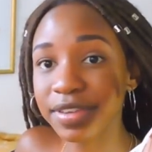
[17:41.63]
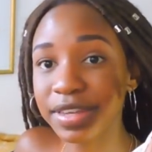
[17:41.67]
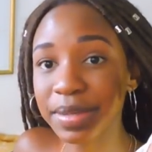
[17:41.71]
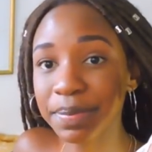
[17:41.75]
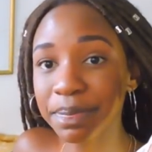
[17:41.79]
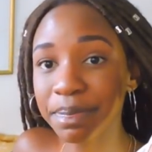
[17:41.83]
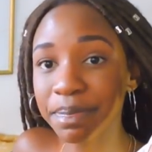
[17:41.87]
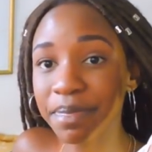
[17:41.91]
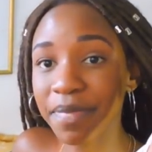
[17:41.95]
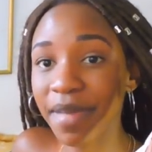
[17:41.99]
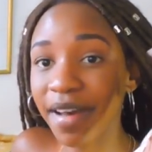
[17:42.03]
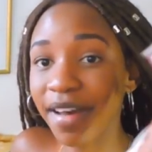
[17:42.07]

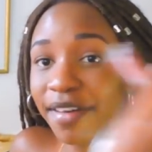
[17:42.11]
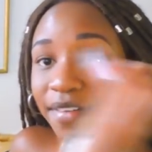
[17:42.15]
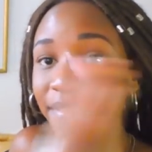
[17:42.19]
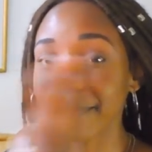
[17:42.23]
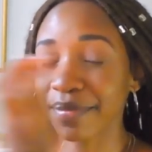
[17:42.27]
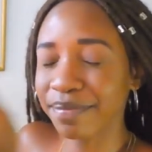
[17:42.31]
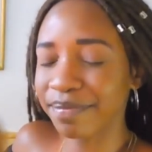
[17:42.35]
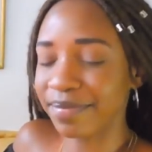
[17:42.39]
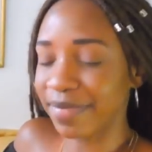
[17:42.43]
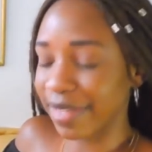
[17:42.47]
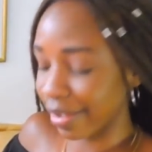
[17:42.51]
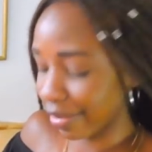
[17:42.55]
lip
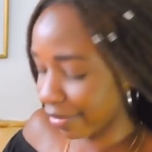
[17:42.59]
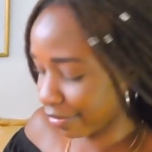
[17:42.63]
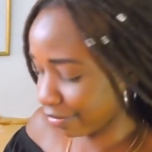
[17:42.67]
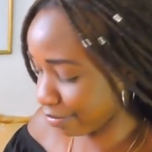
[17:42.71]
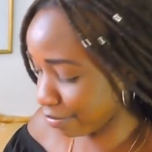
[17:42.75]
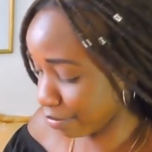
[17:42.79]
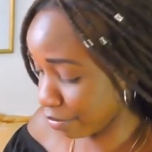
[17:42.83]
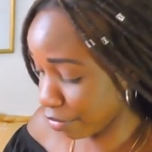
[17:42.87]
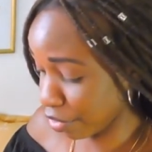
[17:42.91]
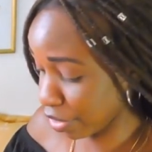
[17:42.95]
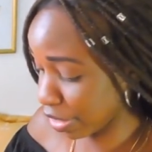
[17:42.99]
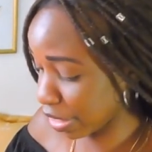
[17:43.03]
balm,
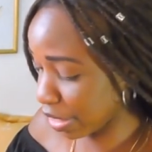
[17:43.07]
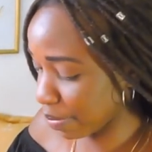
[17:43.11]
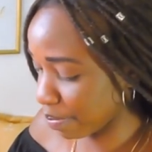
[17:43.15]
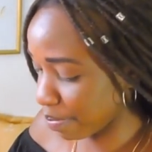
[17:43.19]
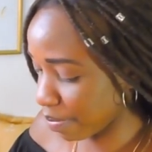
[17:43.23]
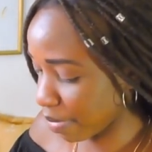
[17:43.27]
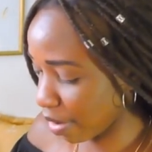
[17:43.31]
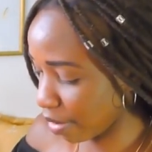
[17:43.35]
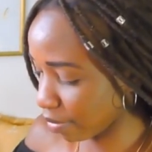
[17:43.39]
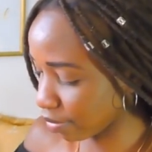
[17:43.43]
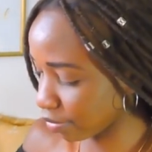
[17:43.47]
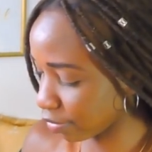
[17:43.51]
more lip
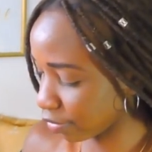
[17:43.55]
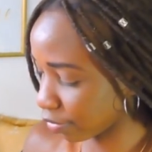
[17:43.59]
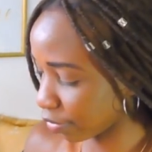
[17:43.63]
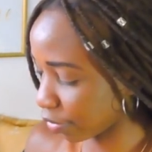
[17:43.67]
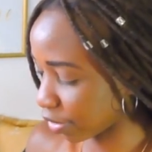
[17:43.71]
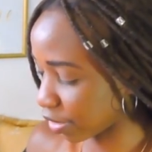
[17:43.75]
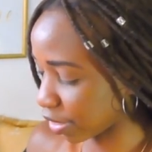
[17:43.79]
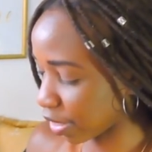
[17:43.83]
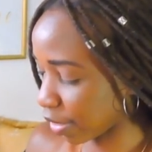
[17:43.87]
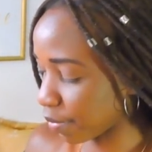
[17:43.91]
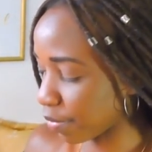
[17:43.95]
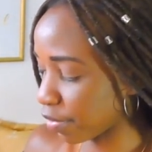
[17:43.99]
balm for
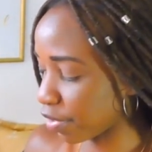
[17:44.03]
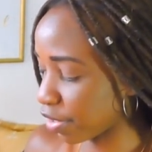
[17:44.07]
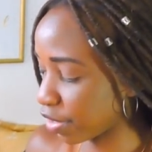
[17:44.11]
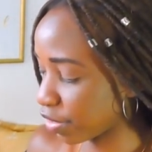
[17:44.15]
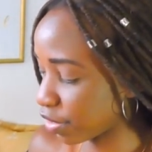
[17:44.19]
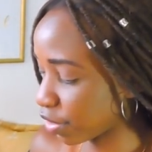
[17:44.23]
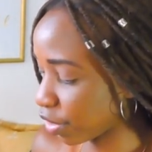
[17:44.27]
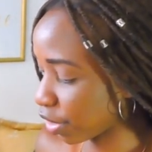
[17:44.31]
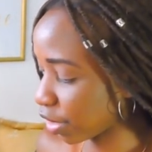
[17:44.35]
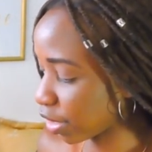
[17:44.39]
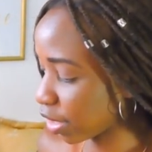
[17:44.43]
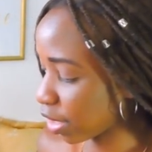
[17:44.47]
some
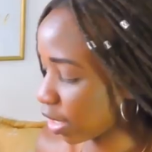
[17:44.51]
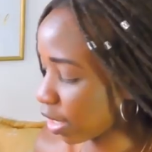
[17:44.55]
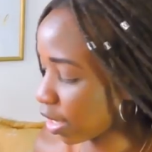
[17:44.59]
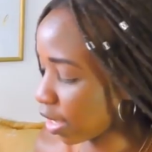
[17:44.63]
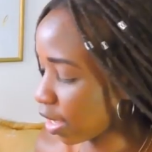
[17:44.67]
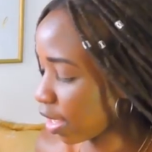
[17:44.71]
reason.